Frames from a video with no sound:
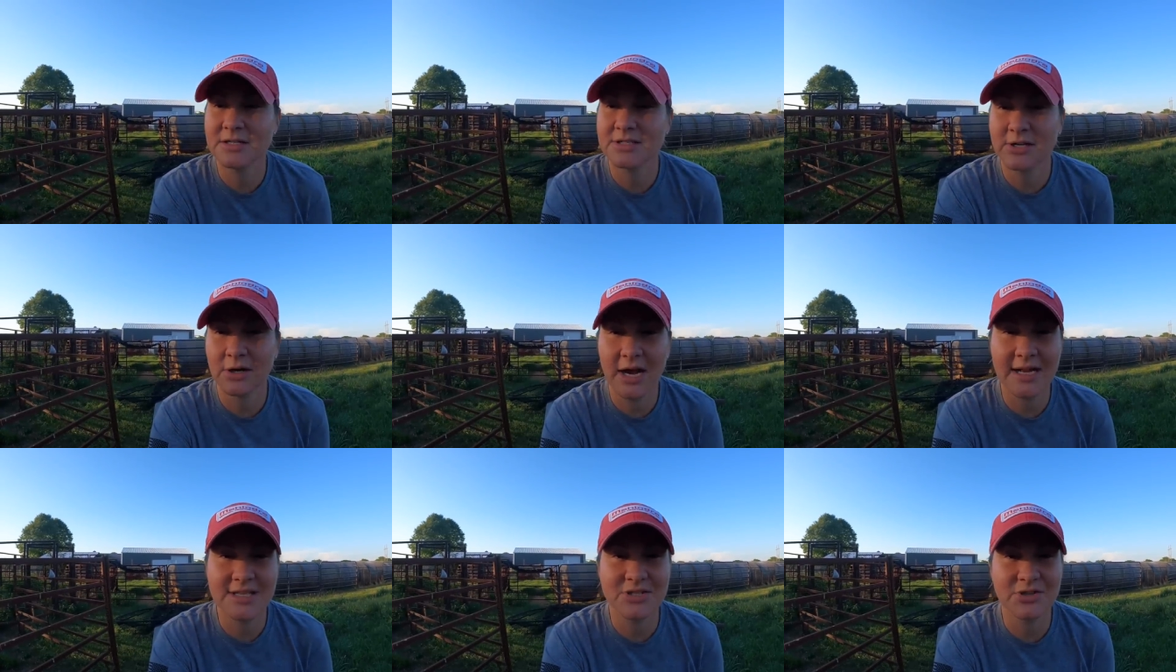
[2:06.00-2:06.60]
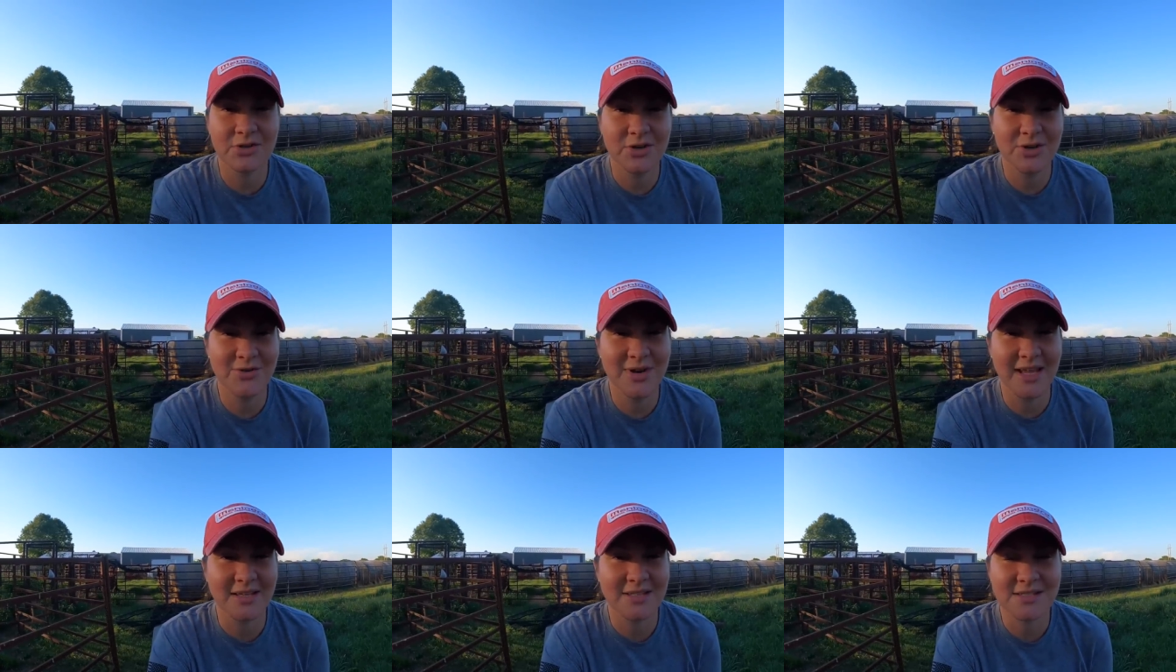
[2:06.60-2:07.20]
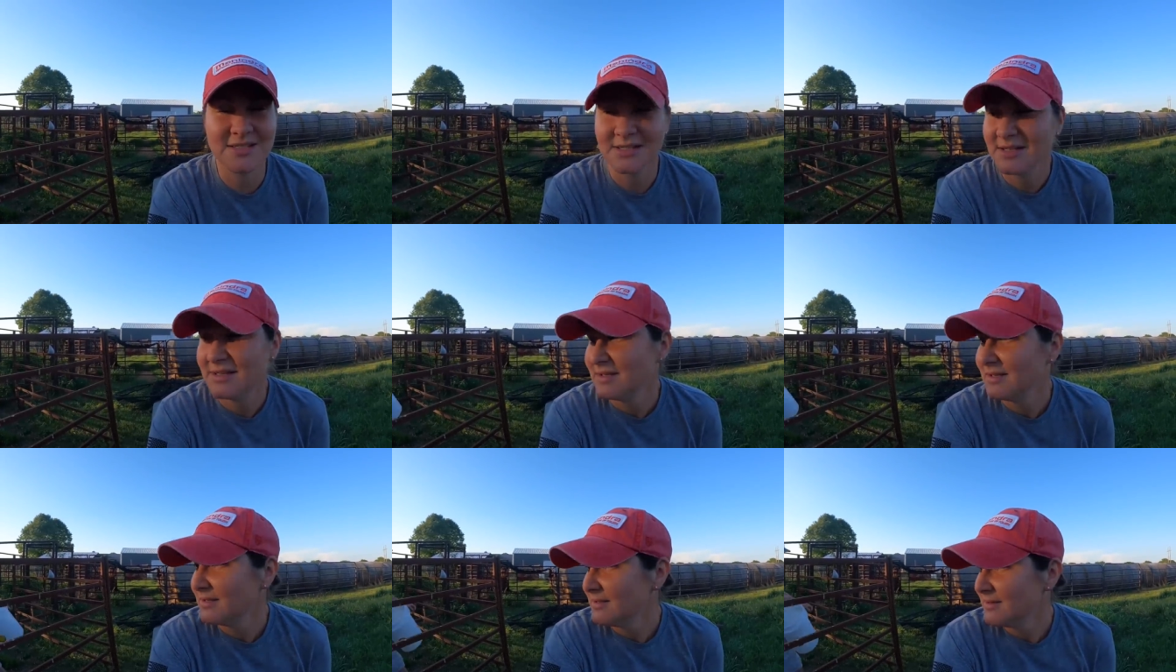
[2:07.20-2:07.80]
and start hatching her own eggs
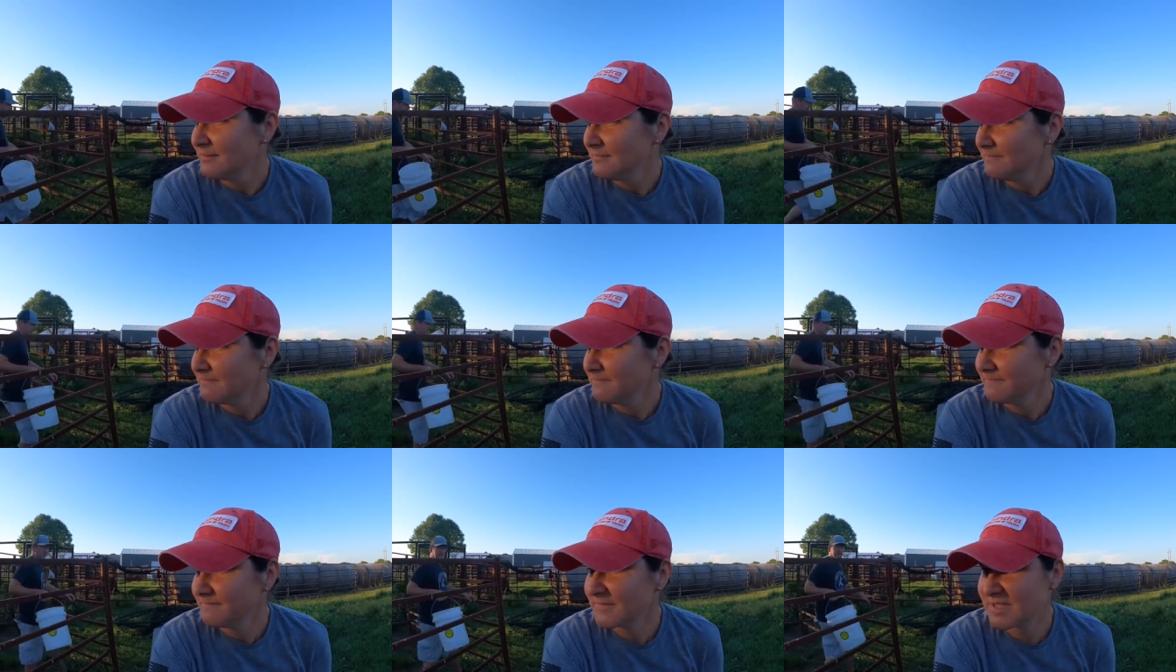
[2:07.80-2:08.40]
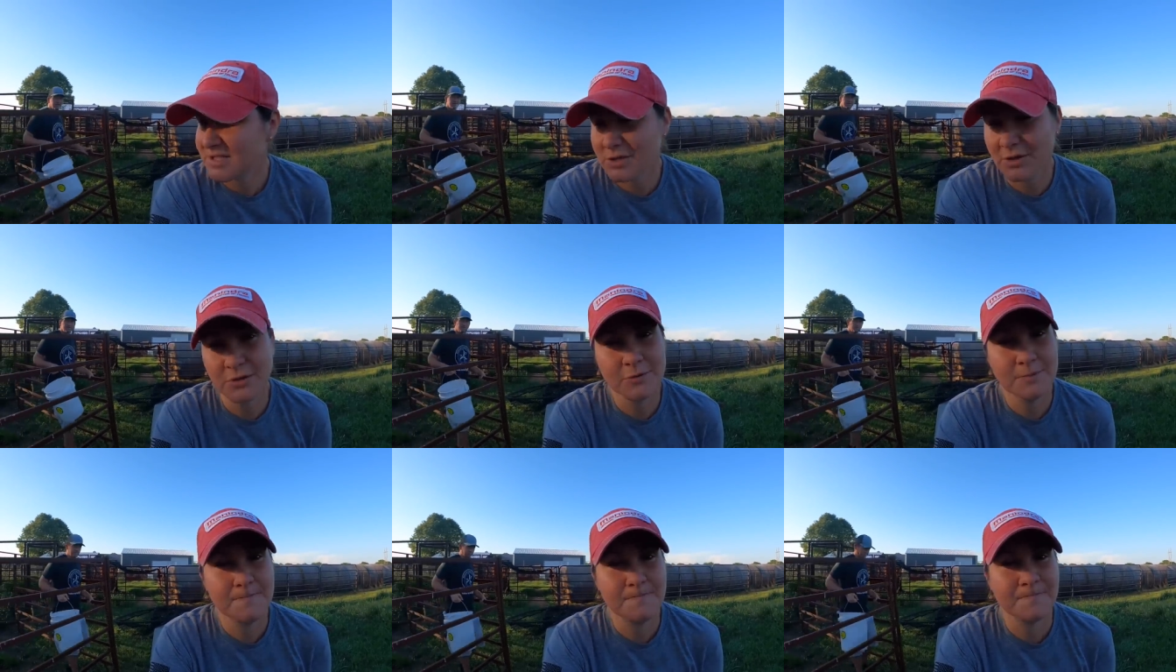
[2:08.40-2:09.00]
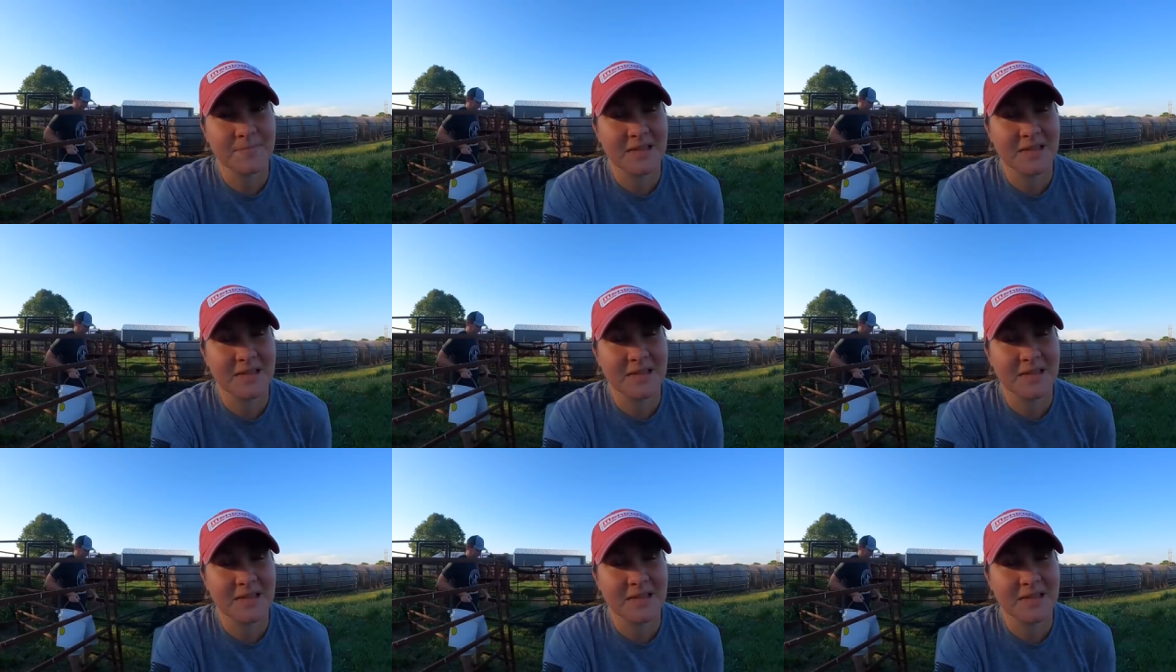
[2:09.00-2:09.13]
so